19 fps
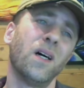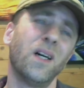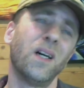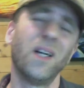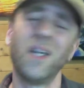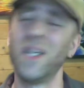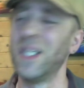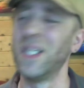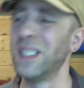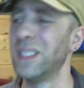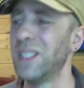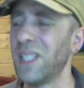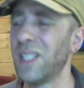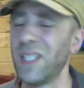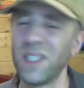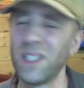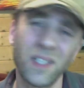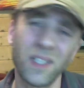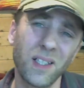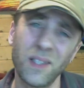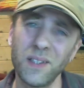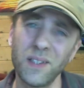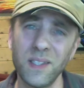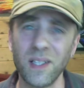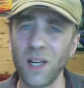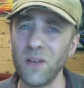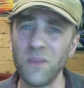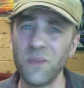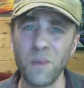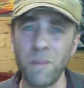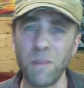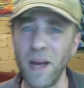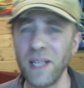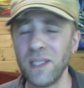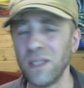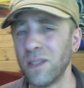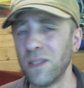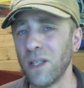And the
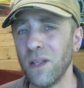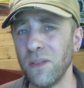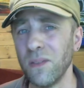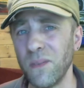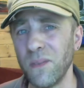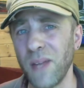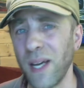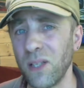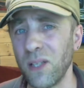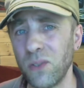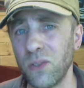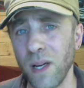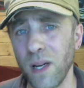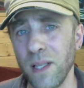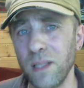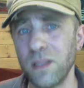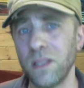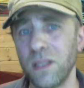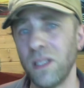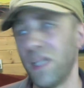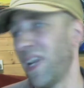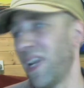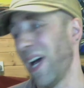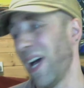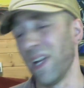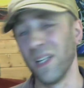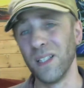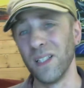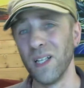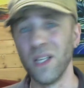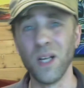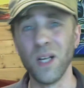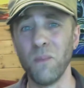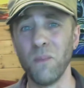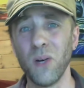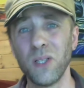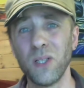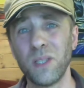paintings aren't that great, and I don't know
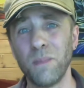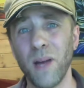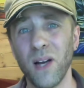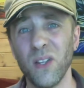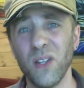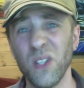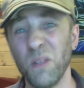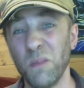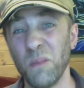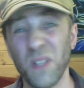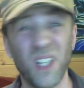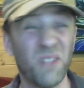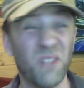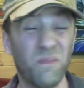much about them, and I